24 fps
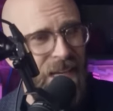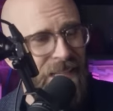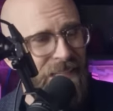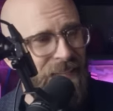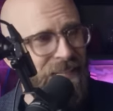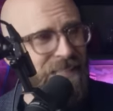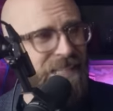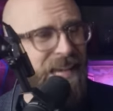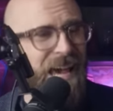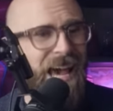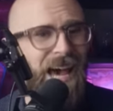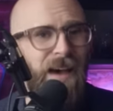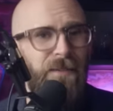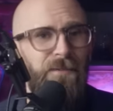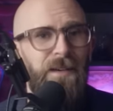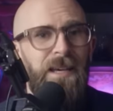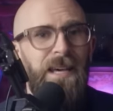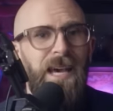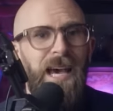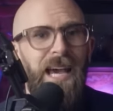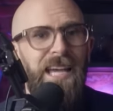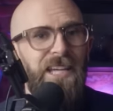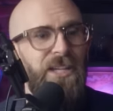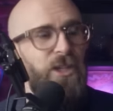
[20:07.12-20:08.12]
tend to have
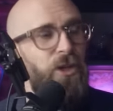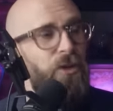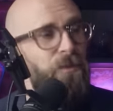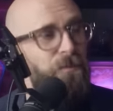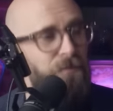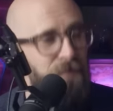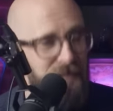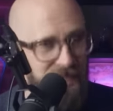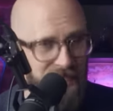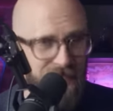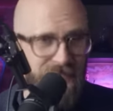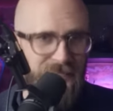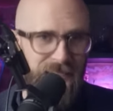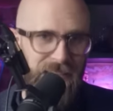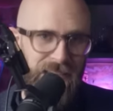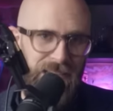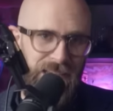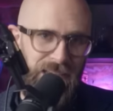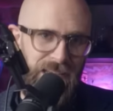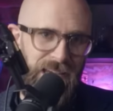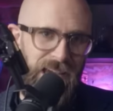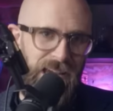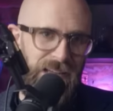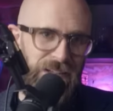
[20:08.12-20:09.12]
a humidity
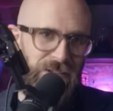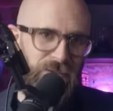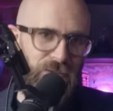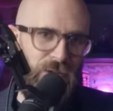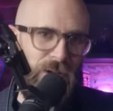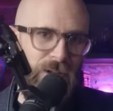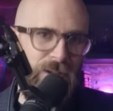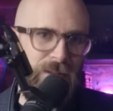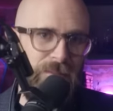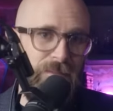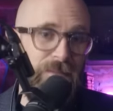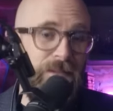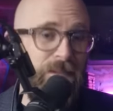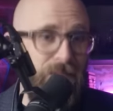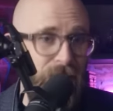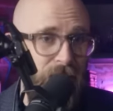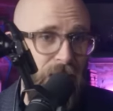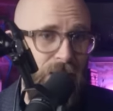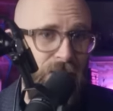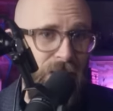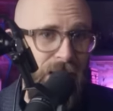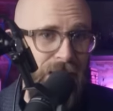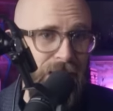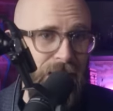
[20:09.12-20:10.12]
indicator on them.
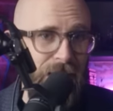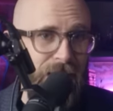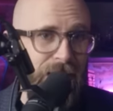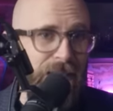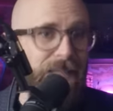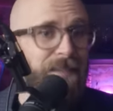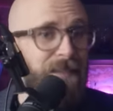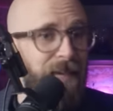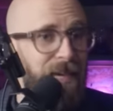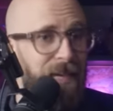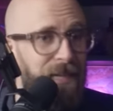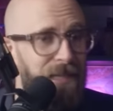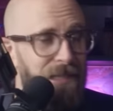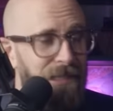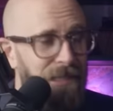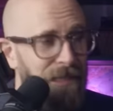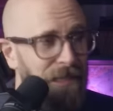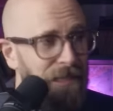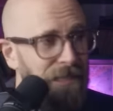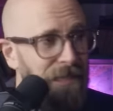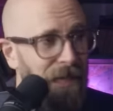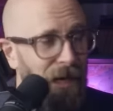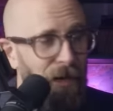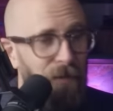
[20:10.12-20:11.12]
Theoretically, they
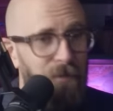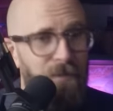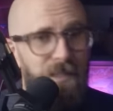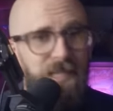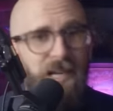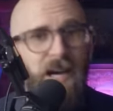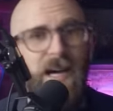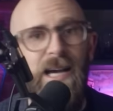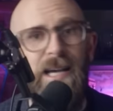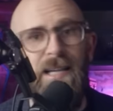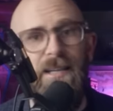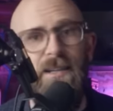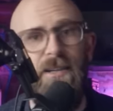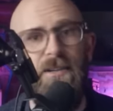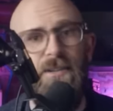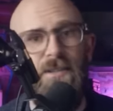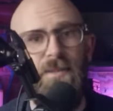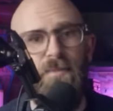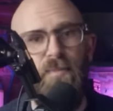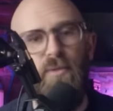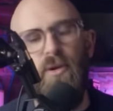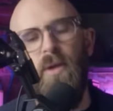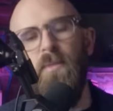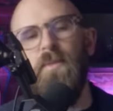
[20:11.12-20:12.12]
exist to help diagnose
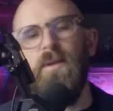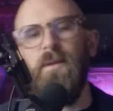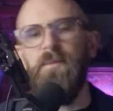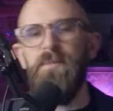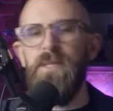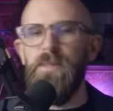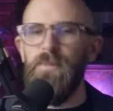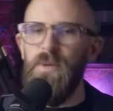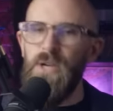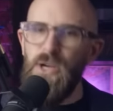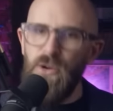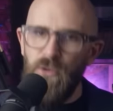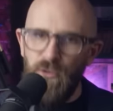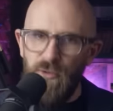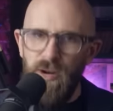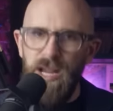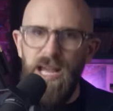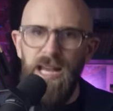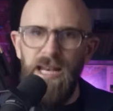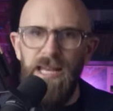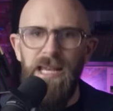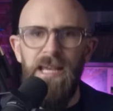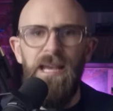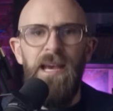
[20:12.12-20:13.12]
problems, but
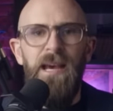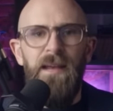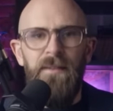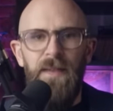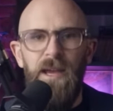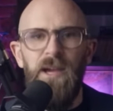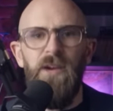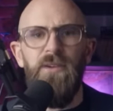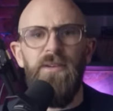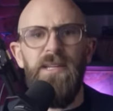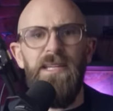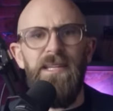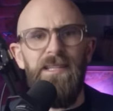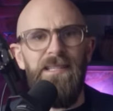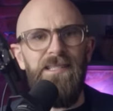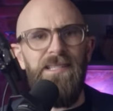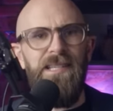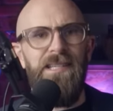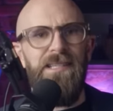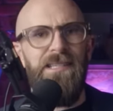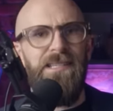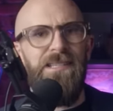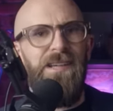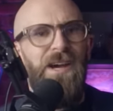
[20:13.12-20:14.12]
really, they only
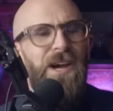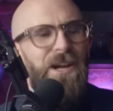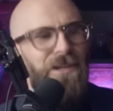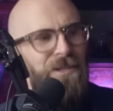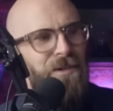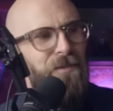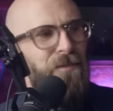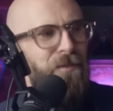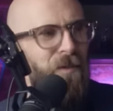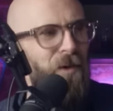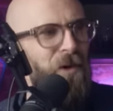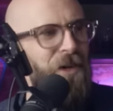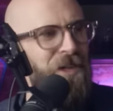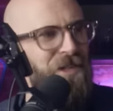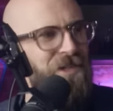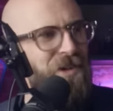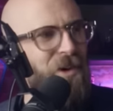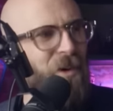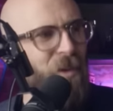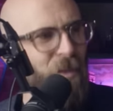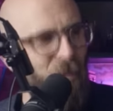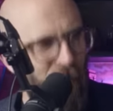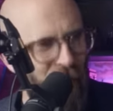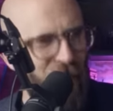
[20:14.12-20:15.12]
exist to void
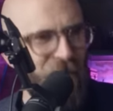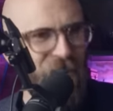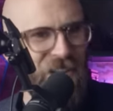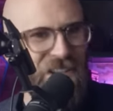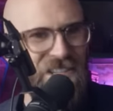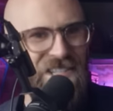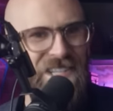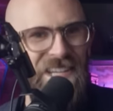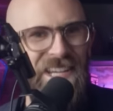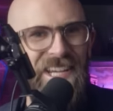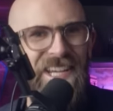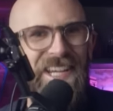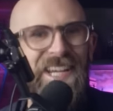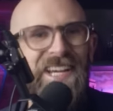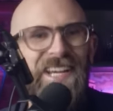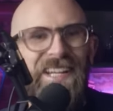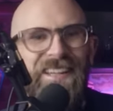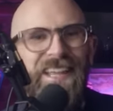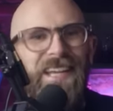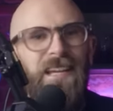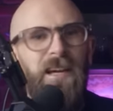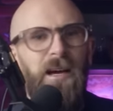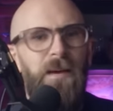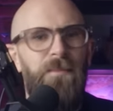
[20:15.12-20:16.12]
your warranty.
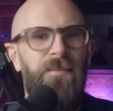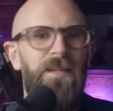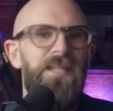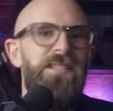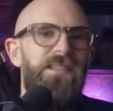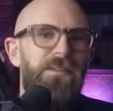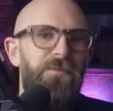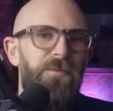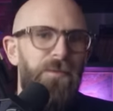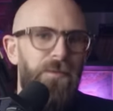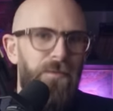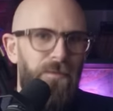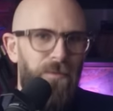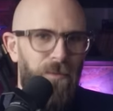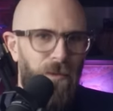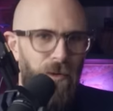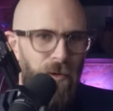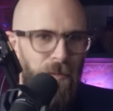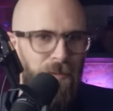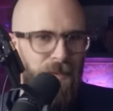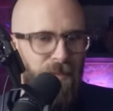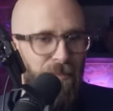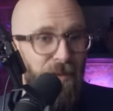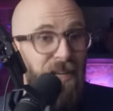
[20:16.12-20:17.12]
They come in different
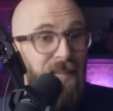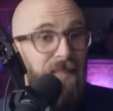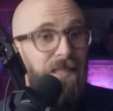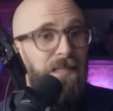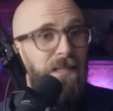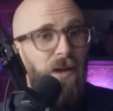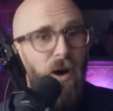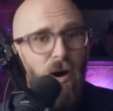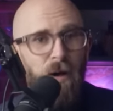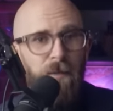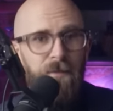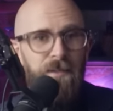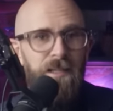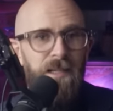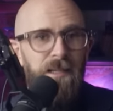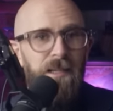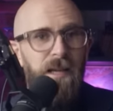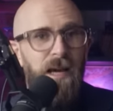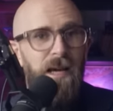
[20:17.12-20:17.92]
forms, but it's often